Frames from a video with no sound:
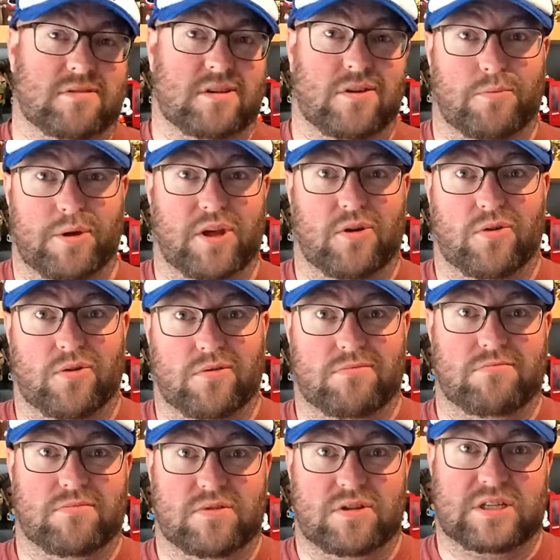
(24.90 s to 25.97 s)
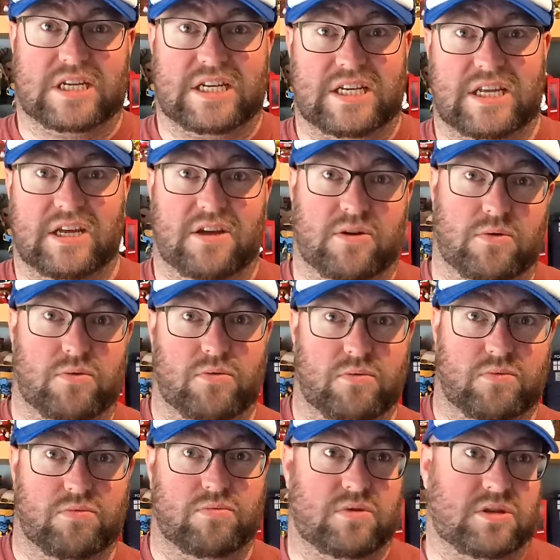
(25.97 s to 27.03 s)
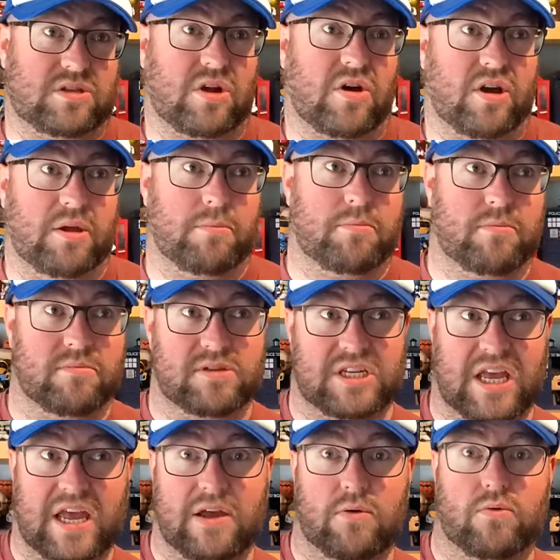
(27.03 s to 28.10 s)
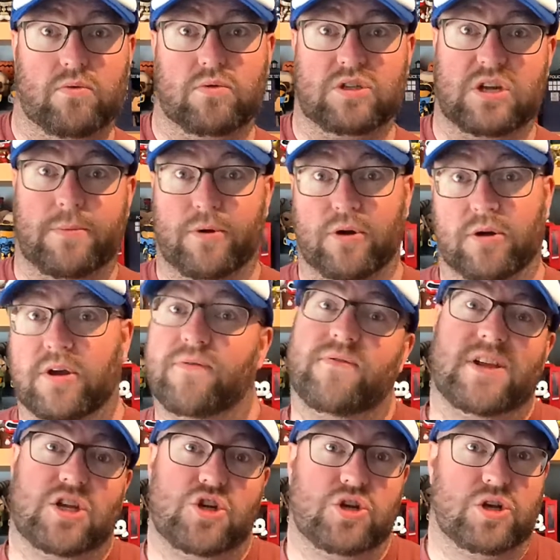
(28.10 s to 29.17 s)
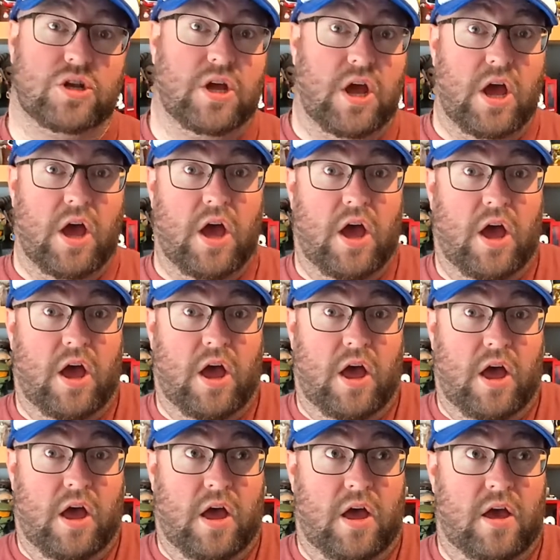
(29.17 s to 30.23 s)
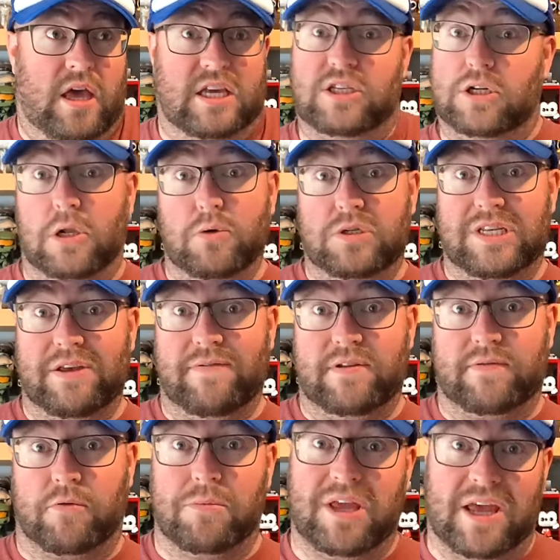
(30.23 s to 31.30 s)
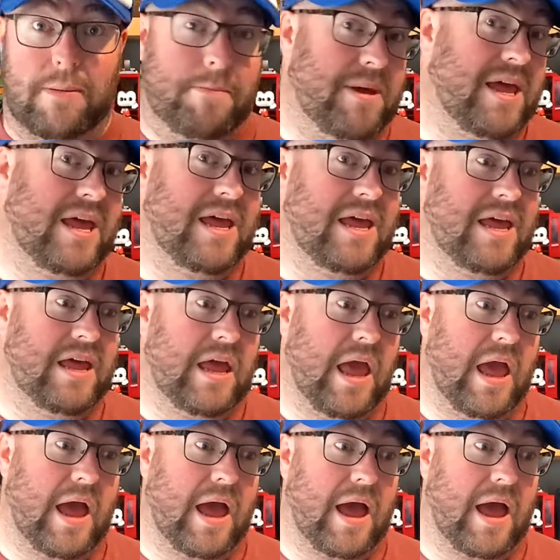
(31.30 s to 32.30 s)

Comic-Con, San Diego, time scale, summer convention exclusives from EMP, and